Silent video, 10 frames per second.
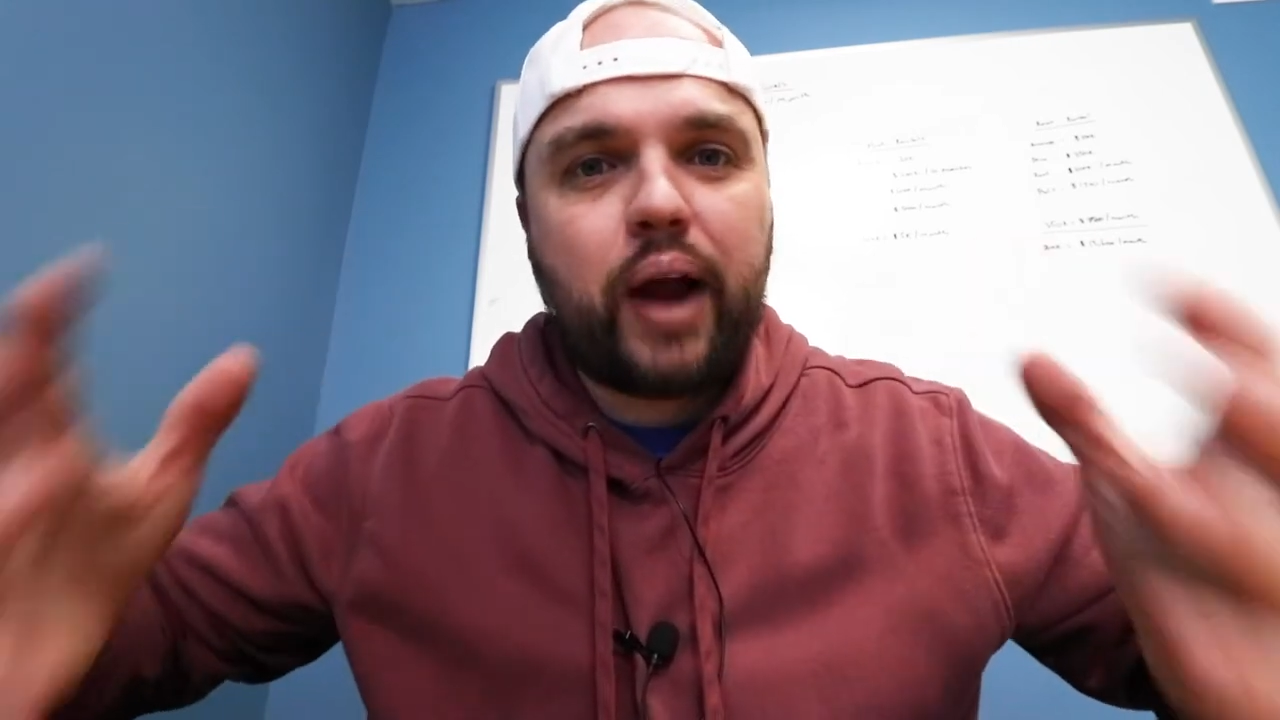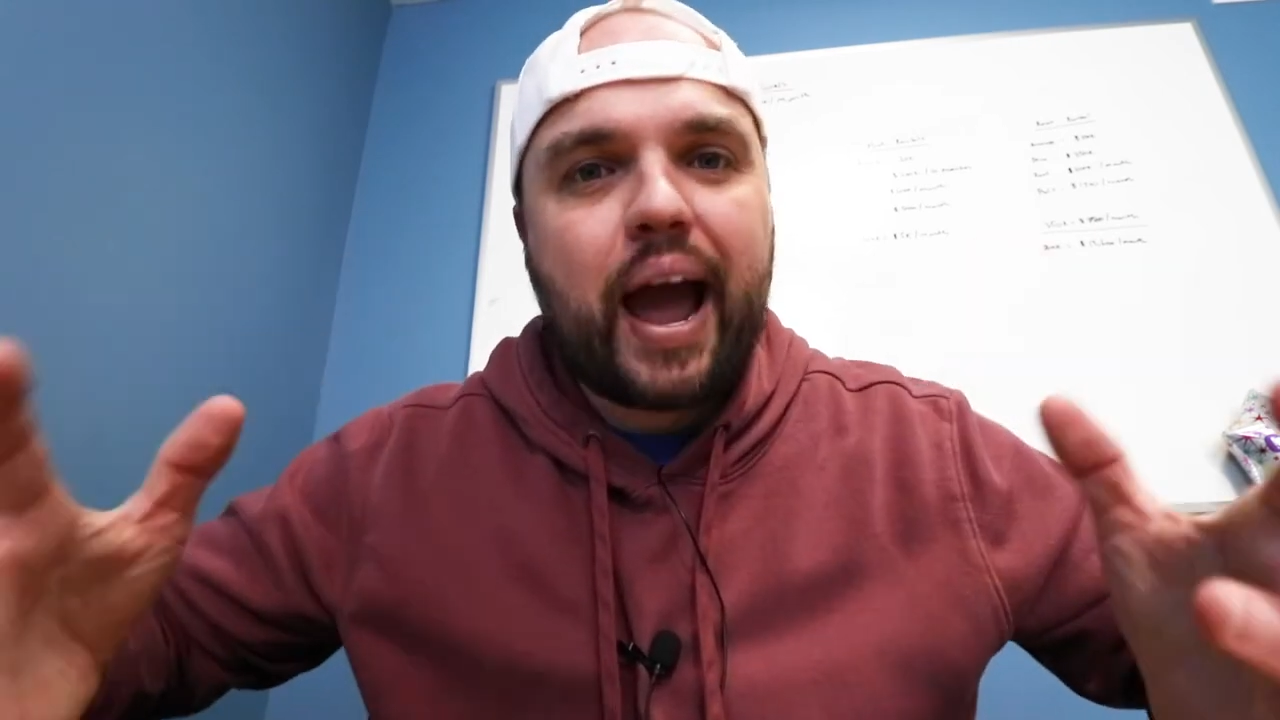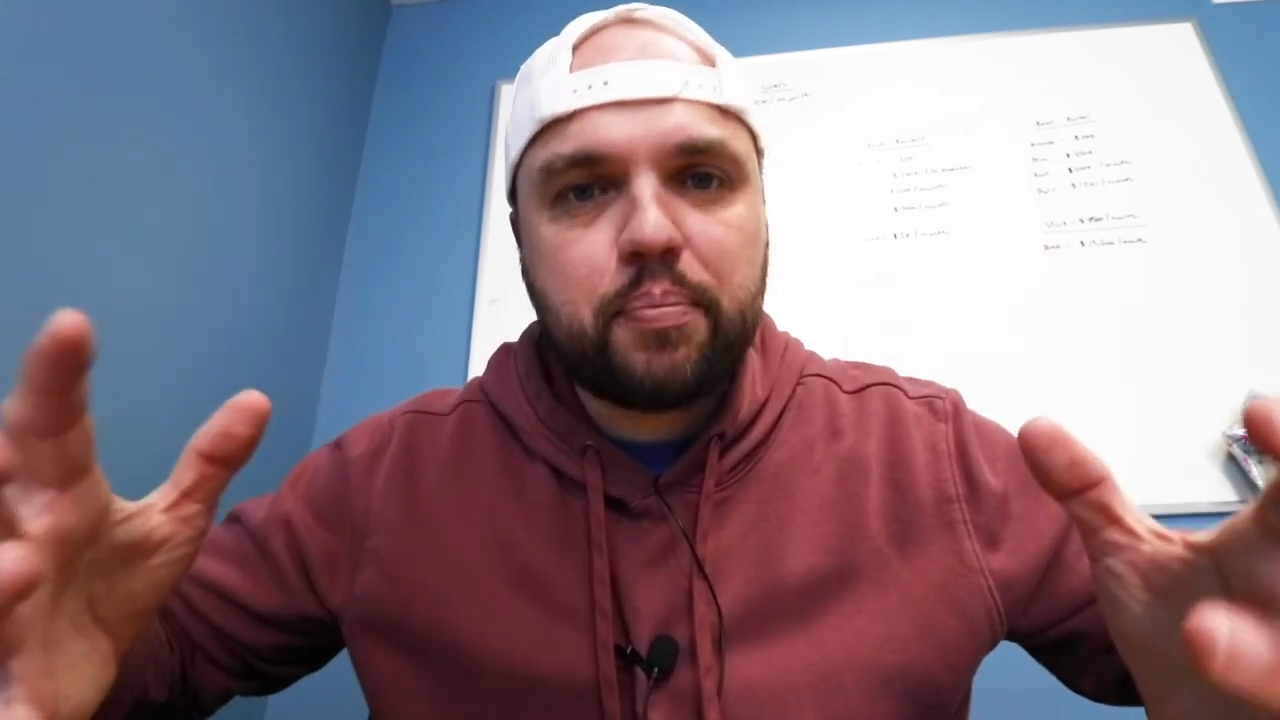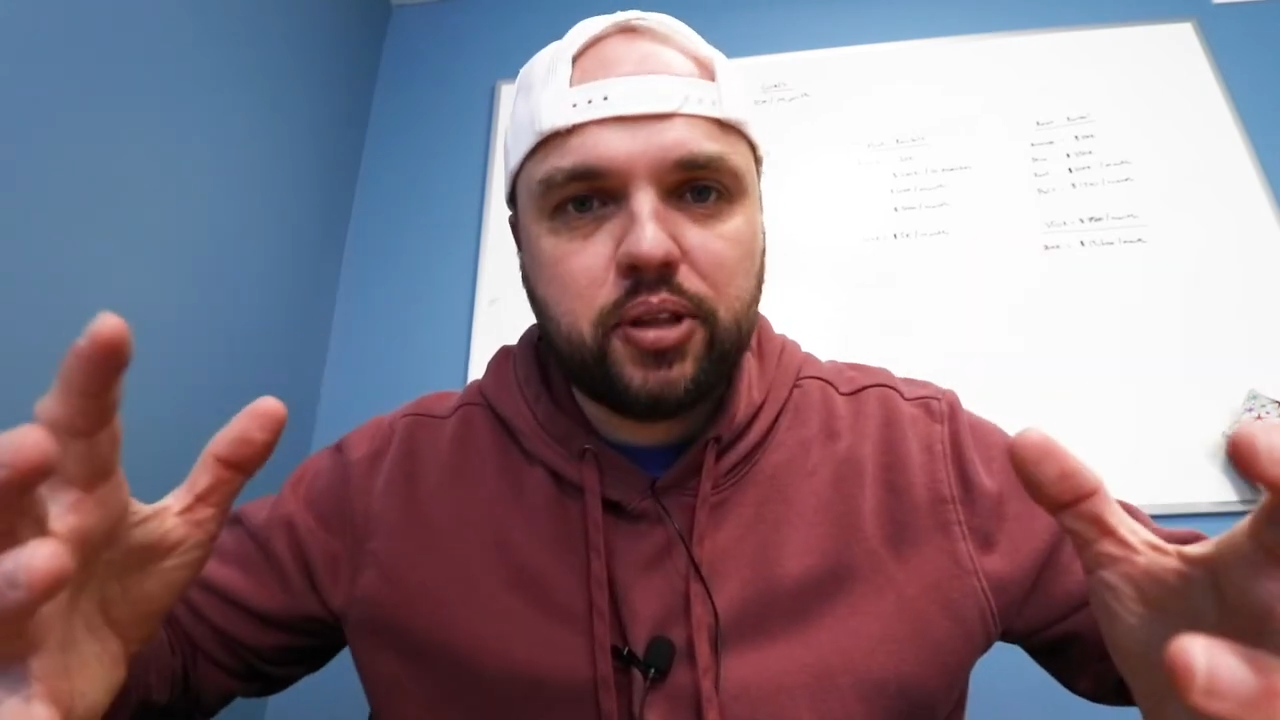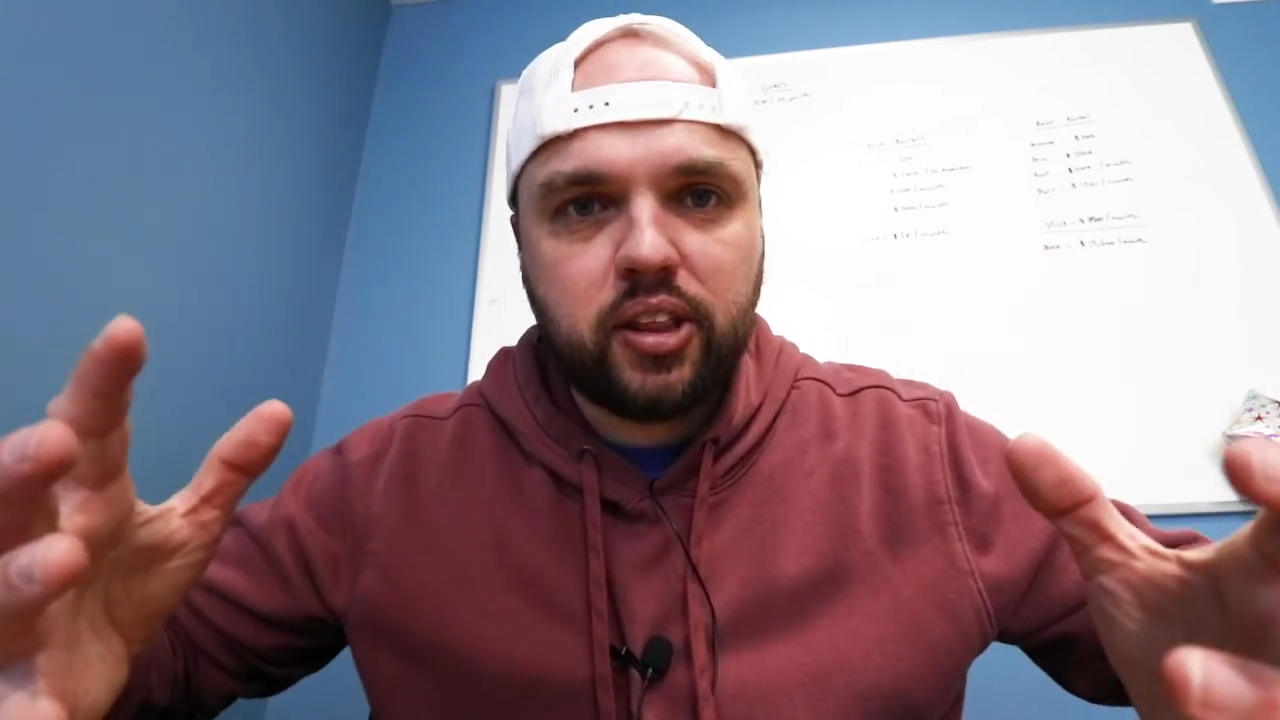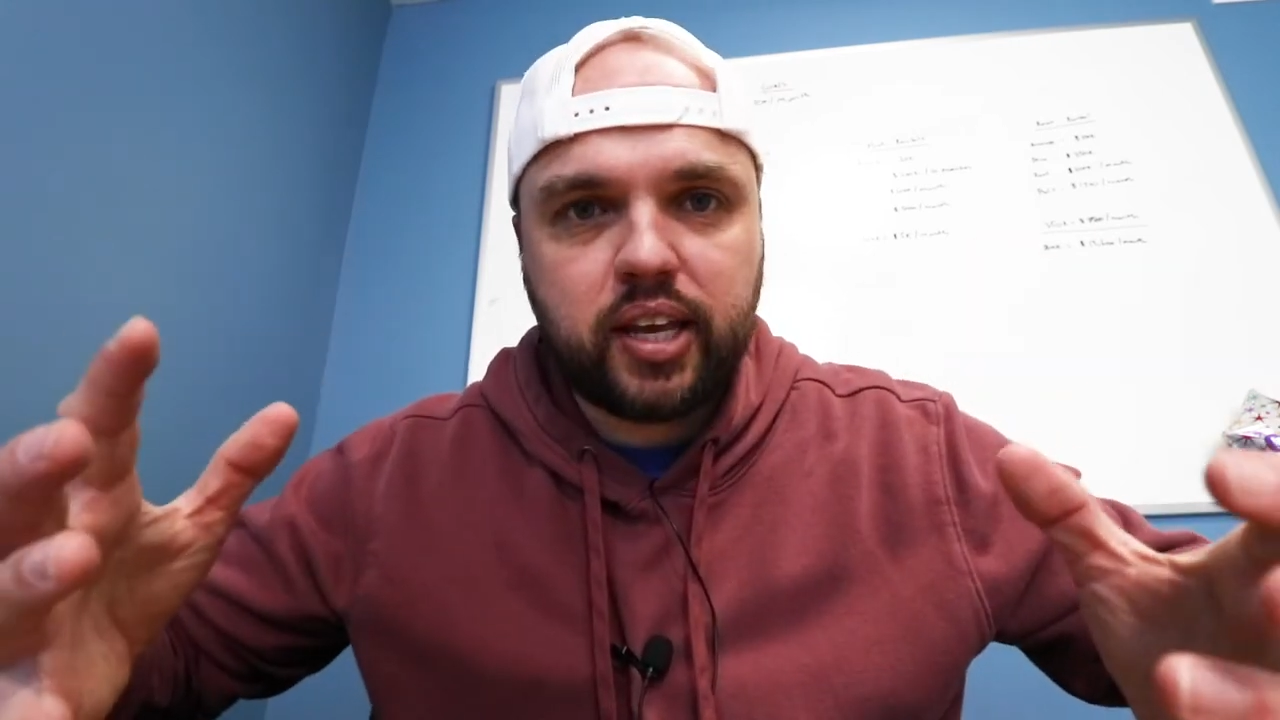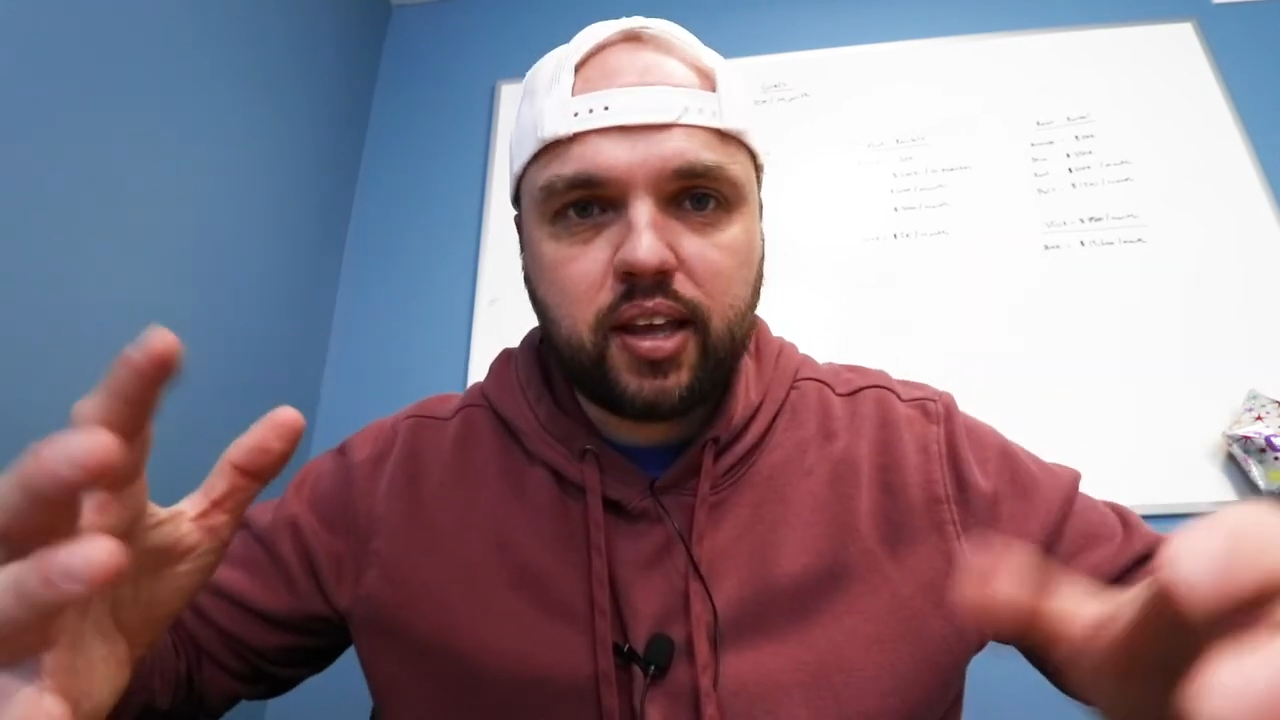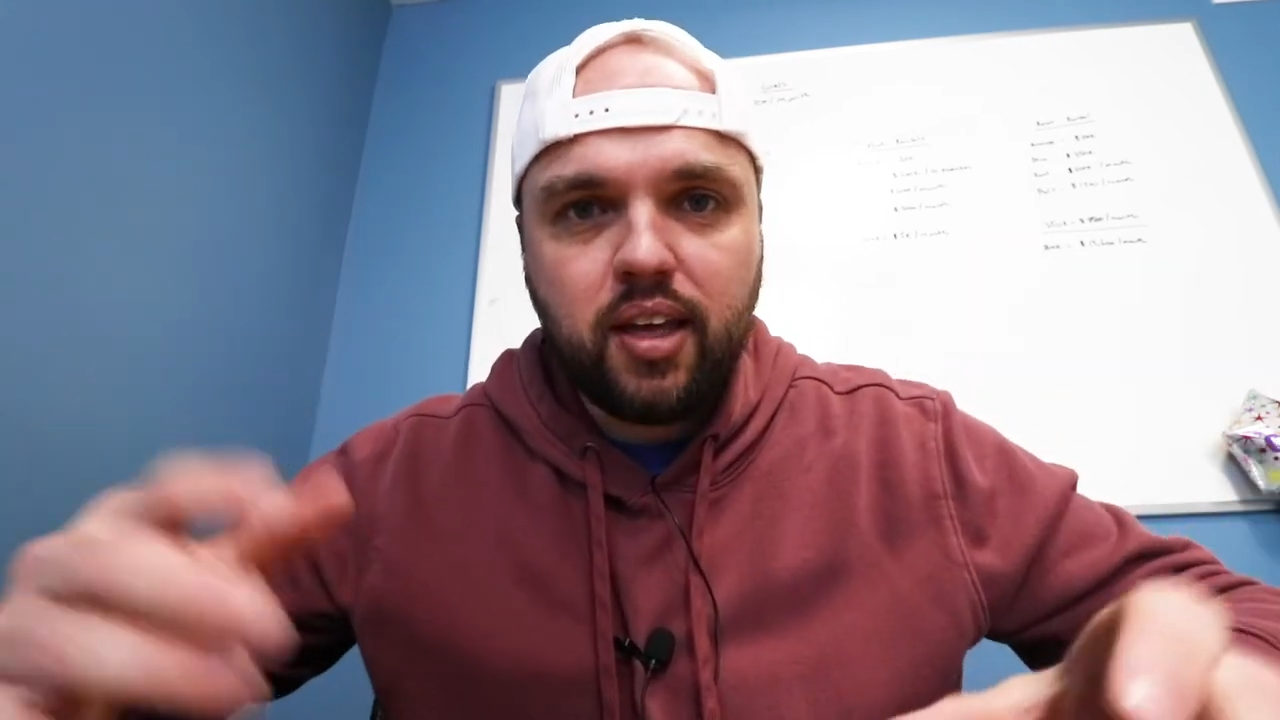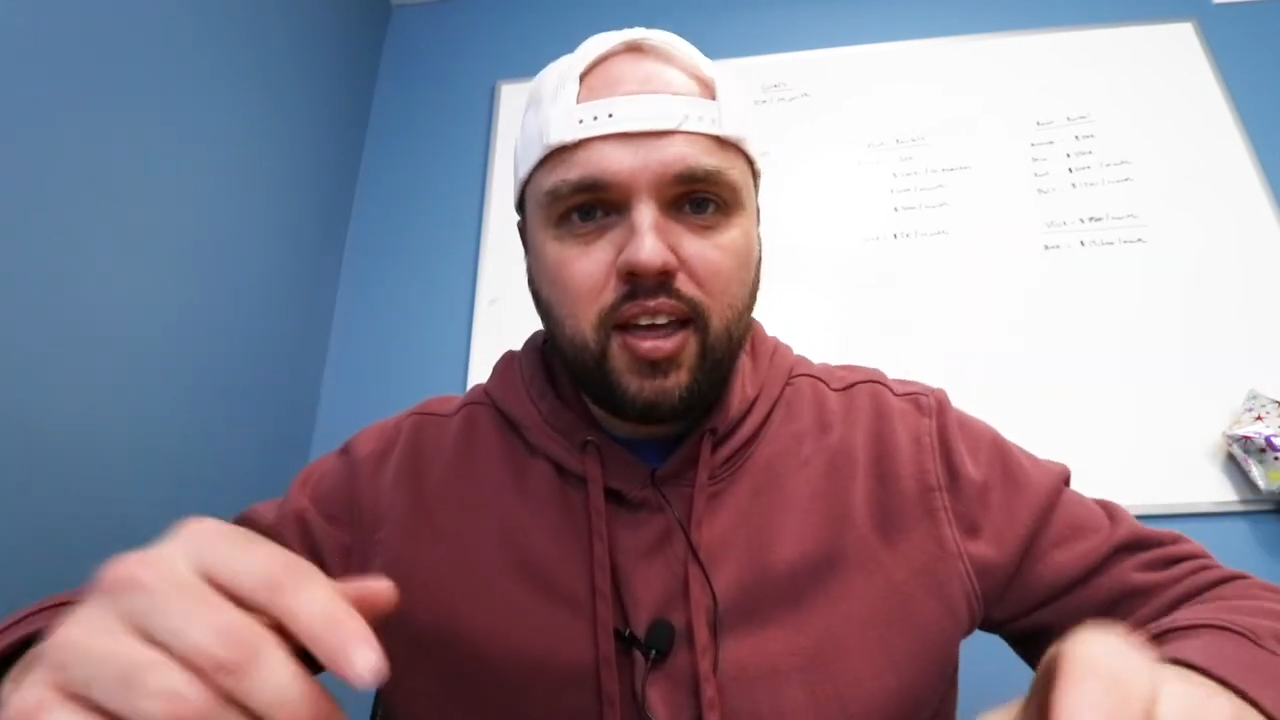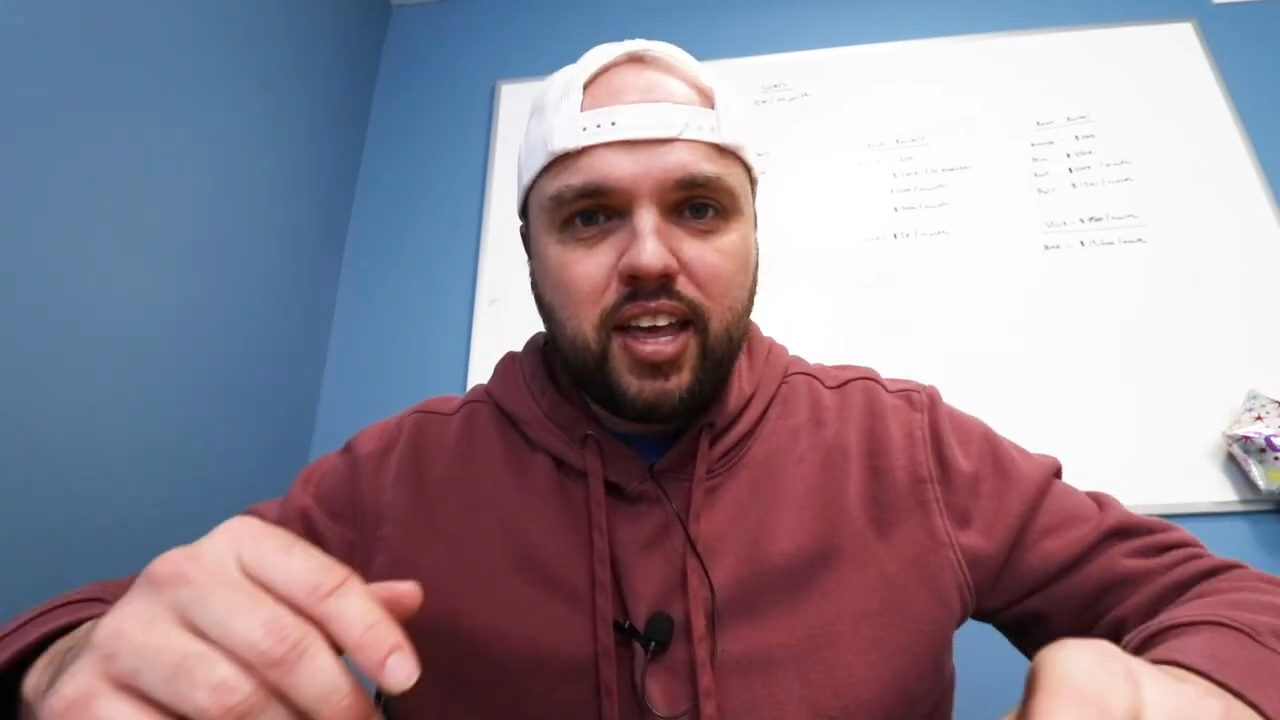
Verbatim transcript: rapidly.